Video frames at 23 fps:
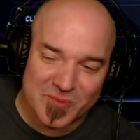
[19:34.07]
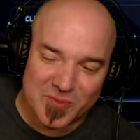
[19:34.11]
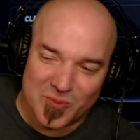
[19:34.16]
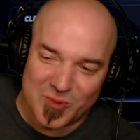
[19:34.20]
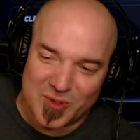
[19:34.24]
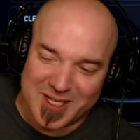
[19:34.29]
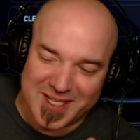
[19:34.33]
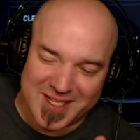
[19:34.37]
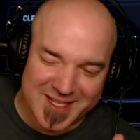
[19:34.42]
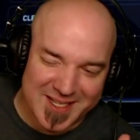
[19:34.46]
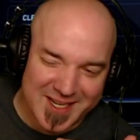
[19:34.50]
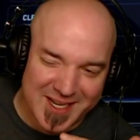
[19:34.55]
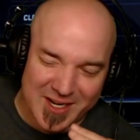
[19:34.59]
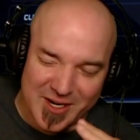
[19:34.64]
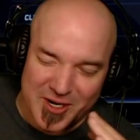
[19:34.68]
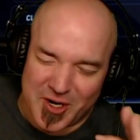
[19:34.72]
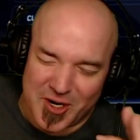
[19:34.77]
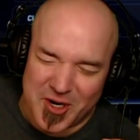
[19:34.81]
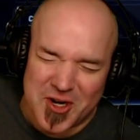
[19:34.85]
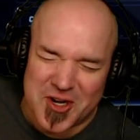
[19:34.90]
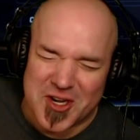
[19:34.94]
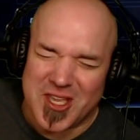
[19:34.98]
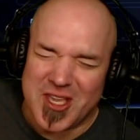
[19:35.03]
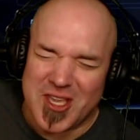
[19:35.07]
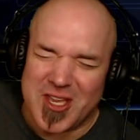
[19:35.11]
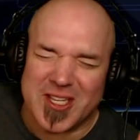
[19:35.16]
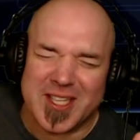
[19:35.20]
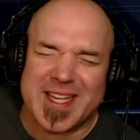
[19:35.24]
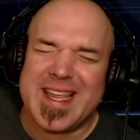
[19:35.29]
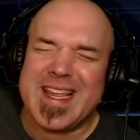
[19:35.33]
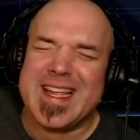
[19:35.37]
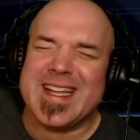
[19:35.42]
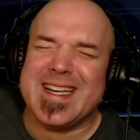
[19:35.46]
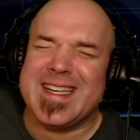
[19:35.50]
was a
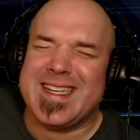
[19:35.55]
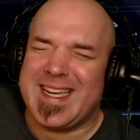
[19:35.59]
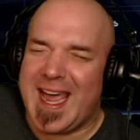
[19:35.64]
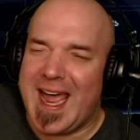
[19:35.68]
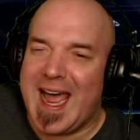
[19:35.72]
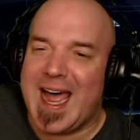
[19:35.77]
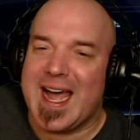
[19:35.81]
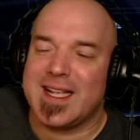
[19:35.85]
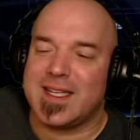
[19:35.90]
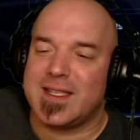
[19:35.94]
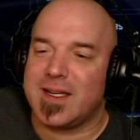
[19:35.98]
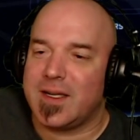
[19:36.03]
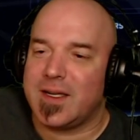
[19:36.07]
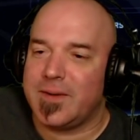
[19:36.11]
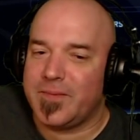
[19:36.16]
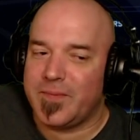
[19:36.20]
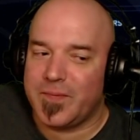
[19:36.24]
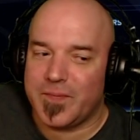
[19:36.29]
Herculean task.